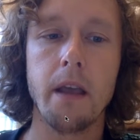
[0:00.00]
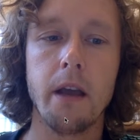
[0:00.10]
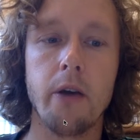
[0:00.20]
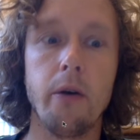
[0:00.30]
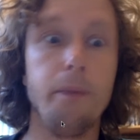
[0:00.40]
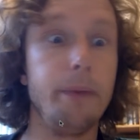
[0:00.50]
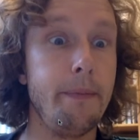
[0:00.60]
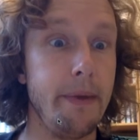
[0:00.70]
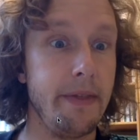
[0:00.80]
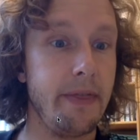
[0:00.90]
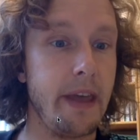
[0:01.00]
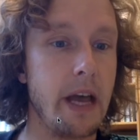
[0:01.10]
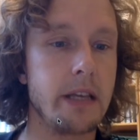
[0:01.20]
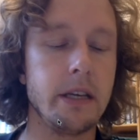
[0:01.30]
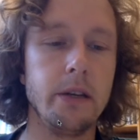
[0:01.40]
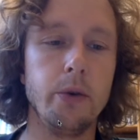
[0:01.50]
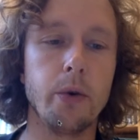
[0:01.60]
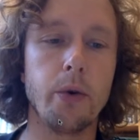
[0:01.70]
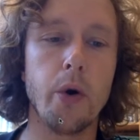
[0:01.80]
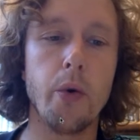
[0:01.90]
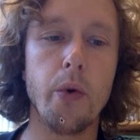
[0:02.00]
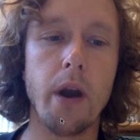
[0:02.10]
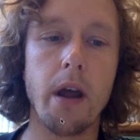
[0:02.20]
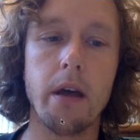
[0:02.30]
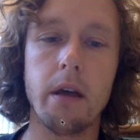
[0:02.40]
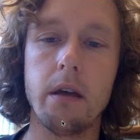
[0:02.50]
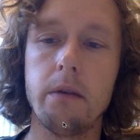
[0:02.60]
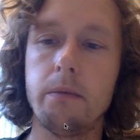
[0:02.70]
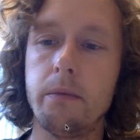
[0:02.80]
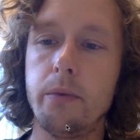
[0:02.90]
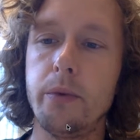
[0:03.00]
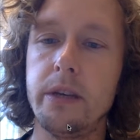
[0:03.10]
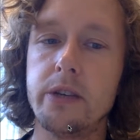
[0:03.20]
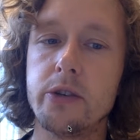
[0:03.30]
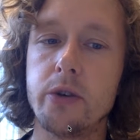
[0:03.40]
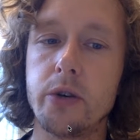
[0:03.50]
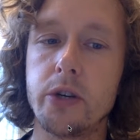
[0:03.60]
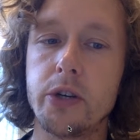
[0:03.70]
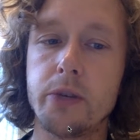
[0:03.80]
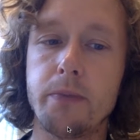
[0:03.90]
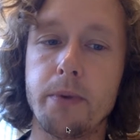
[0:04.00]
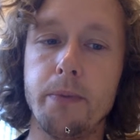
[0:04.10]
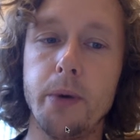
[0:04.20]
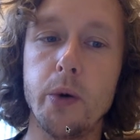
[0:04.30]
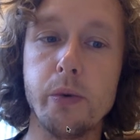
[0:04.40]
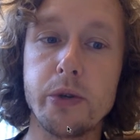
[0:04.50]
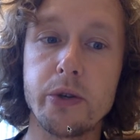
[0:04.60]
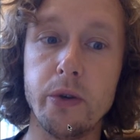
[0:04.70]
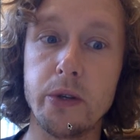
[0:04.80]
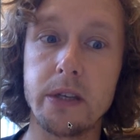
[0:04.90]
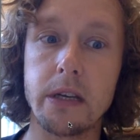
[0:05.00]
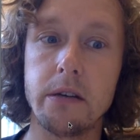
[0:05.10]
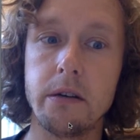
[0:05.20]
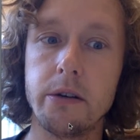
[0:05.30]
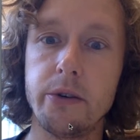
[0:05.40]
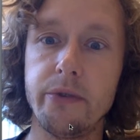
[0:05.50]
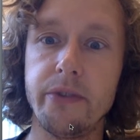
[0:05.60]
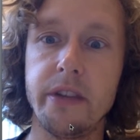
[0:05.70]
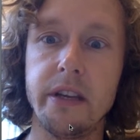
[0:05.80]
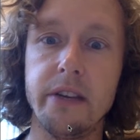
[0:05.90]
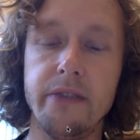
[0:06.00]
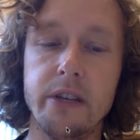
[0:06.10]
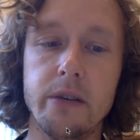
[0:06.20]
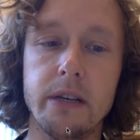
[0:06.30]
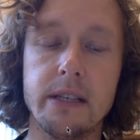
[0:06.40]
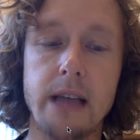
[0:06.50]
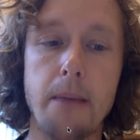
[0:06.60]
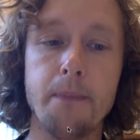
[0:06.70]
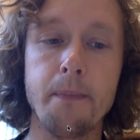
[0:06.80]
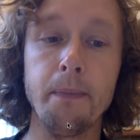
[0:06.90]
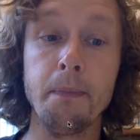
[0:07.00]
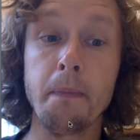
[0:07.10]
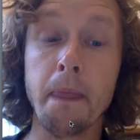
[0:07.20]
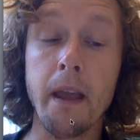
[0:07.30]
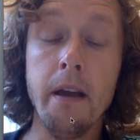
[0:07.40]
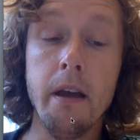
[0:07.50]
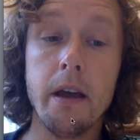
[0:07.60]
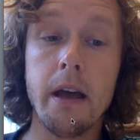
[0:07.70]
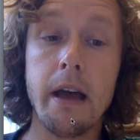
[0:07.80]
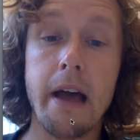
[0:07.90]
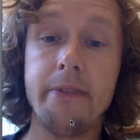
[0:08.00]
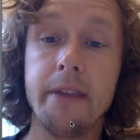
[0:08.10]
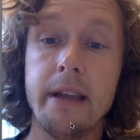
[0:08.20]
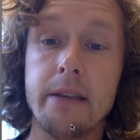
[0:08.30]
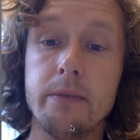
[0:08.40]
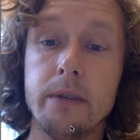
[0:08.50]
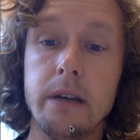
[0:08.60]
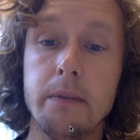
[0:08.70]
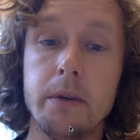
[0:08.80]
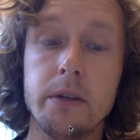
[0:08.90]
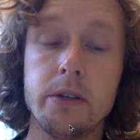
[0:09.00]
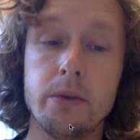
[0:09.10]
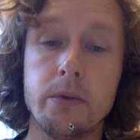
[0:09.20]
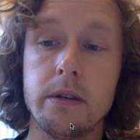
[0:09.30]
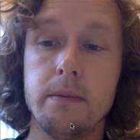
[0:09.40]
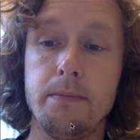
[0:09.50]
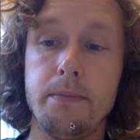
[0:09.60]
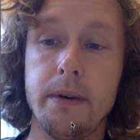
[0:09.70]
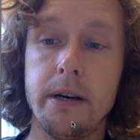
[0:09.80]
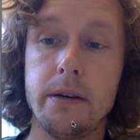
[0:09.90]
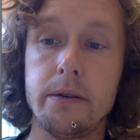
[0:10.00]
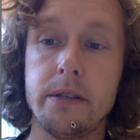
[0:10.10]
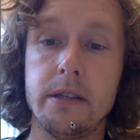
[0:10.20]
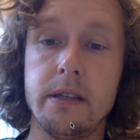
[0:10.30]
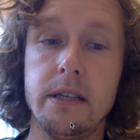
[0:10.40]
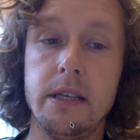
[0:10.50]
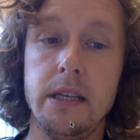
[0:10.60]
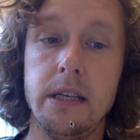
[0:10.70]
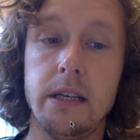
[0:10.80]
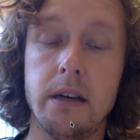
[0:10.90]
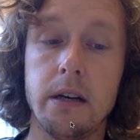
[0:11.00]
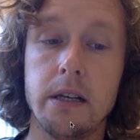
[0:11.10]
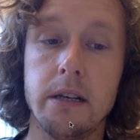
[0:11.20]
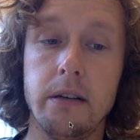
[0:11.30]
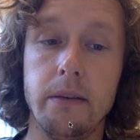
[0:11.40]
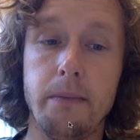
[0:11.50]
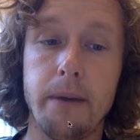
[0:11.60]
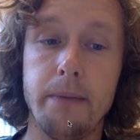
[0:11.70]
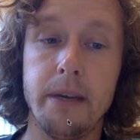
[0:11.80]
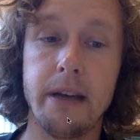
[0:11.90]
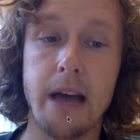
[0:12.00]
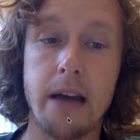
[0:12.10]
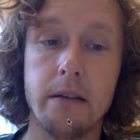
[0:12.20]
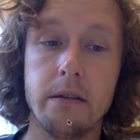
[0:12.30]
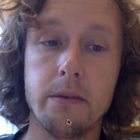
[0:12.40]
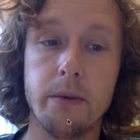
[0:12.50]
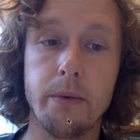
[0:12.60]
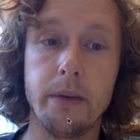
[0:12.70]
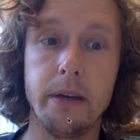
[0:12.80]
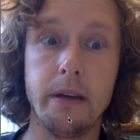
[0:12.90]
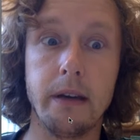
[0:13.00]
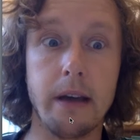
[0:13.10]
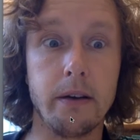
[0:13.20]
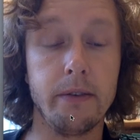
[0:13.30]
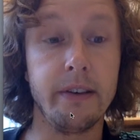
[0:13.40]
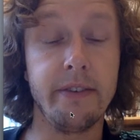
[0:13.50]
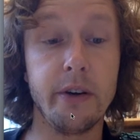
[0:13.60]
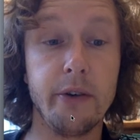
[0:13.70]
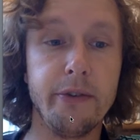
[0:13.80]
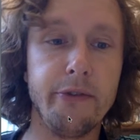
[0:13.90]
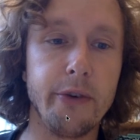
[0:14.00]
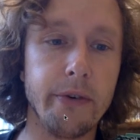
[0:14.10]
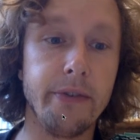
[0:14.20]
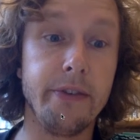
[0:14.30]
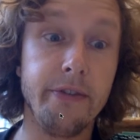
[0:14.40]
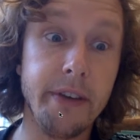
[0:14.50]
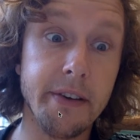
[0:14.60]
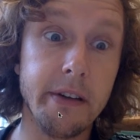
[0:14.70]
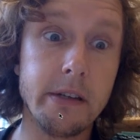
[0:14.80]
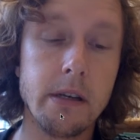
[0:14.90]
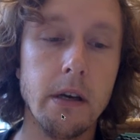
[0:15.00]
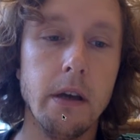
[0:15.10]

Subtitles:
complement that in your own research proposals that you're going to do for the individual exam. After that, I'm going to talk about the article by me and Anders, where we kind of give an overview of the field